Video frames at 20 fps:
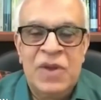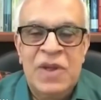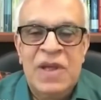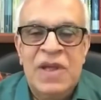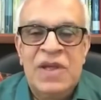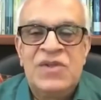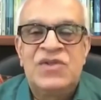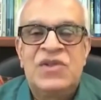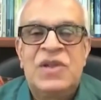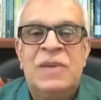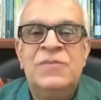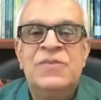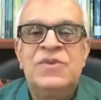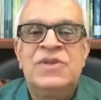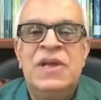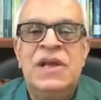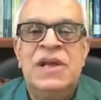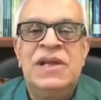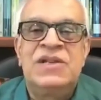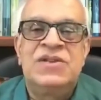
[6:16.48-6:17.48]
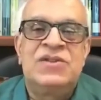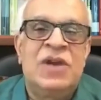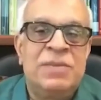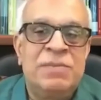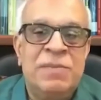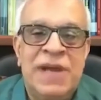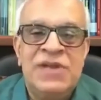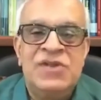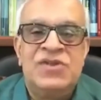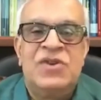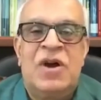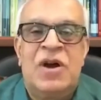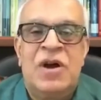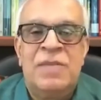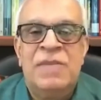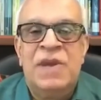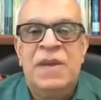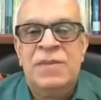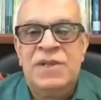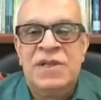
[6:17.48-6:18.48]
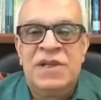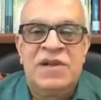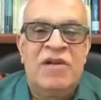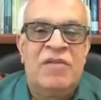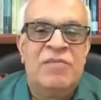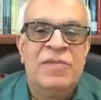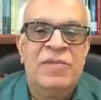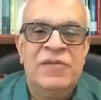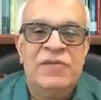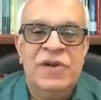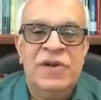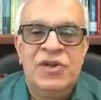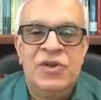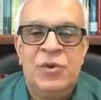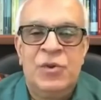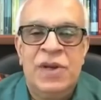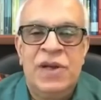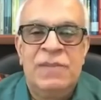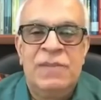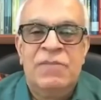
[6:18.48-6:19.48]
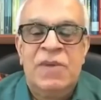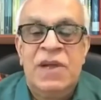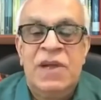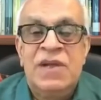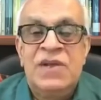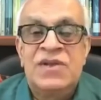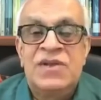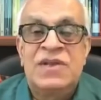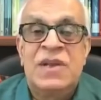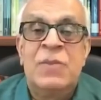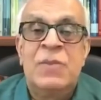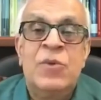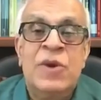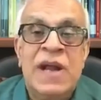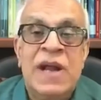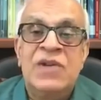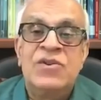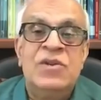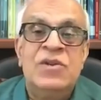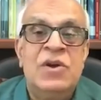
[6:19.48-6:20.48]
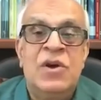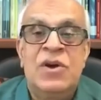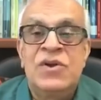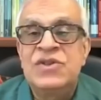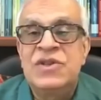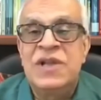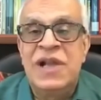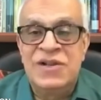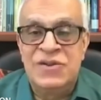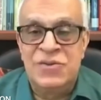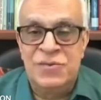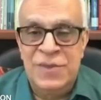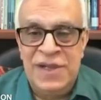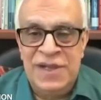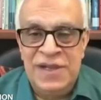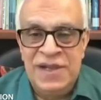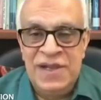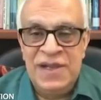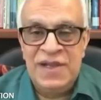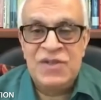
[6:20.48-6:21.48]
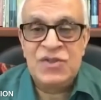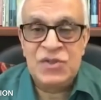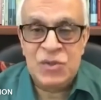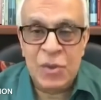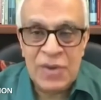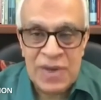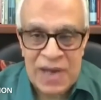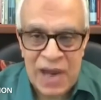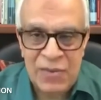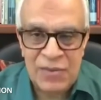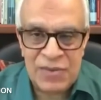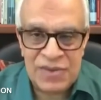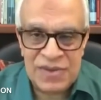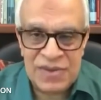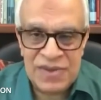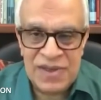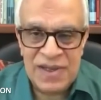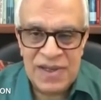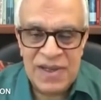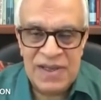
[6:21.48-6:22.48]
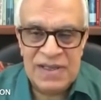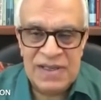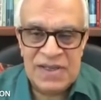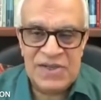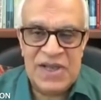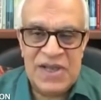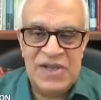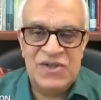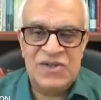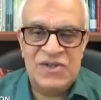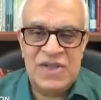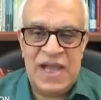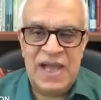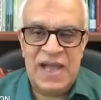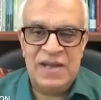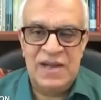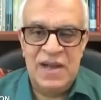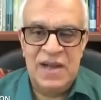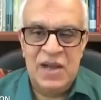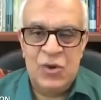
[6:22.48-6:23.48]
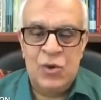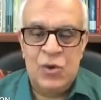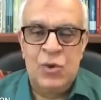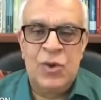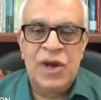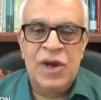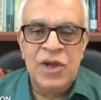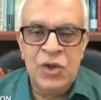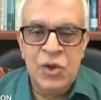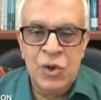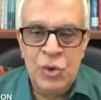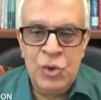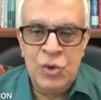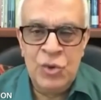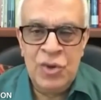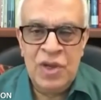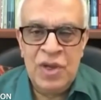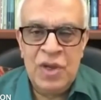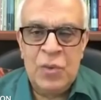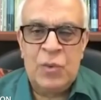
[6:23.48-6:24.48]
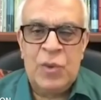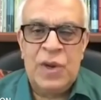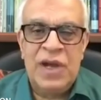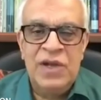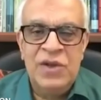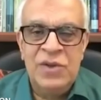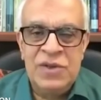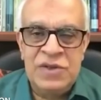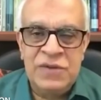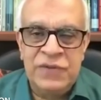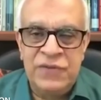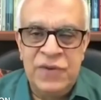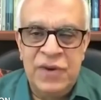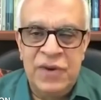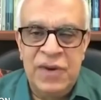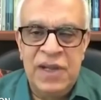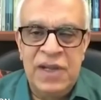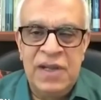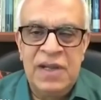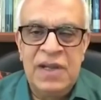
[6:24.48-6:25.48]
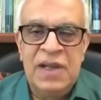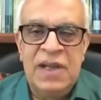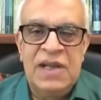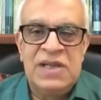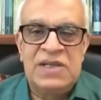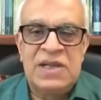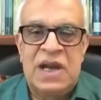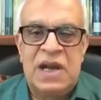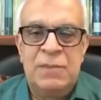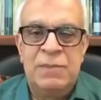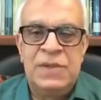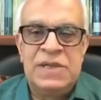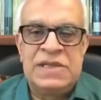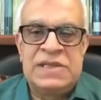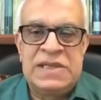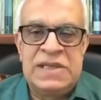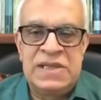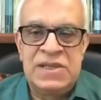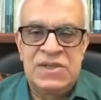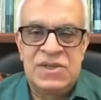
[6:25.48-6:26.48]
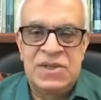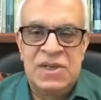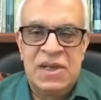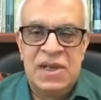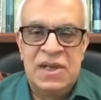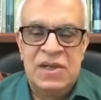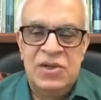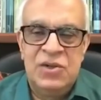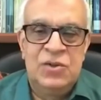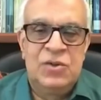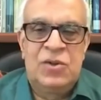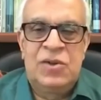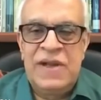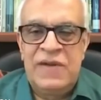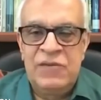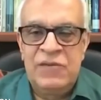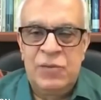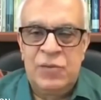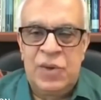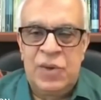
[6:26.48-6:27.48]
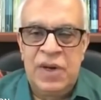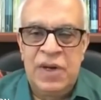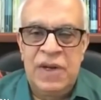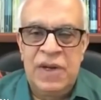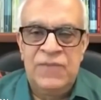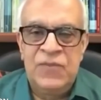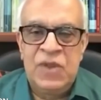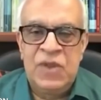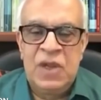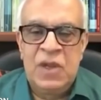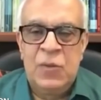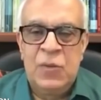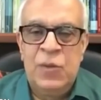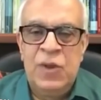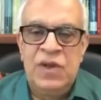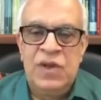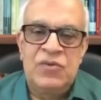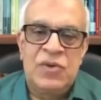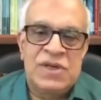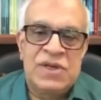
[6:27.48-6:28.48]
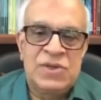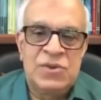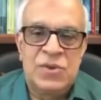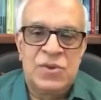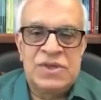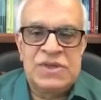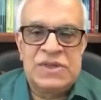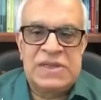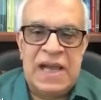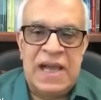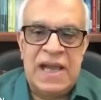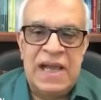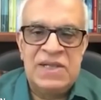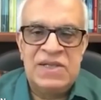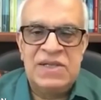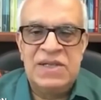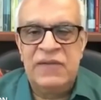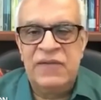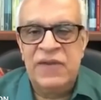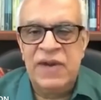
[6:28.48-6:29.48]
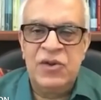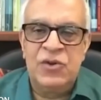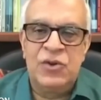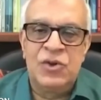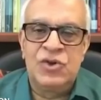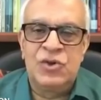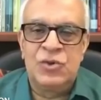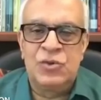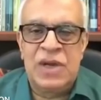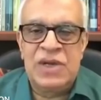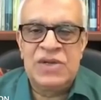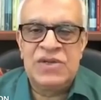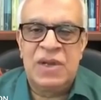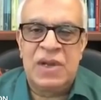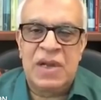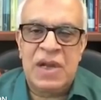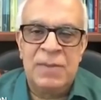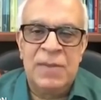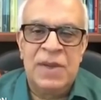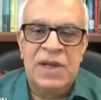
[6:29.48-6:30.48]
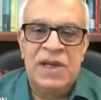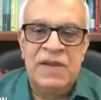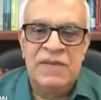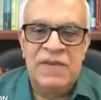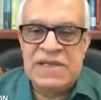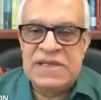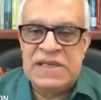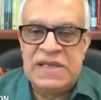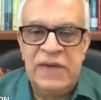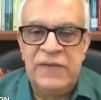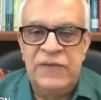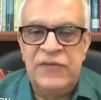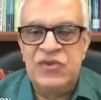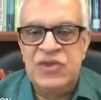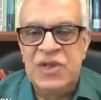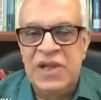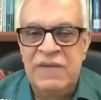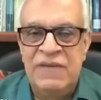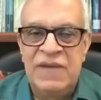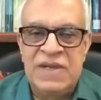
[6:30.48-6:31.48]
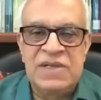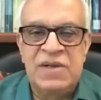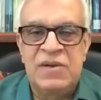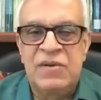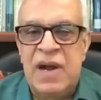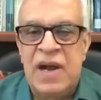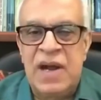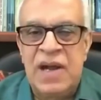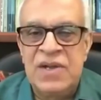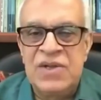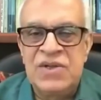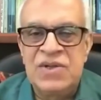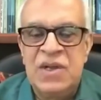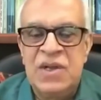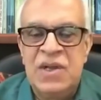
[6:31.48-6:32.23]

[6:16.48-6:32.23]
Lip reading: Some said, it's not my job. Maybe the government will do it. Some were actually hostile to me, sold out, in the sense that, who are you? Why are you interfering? It's our business. You don't have to worry. We trust those guys. They are very good to us. They come and give us gifts. They give us grants.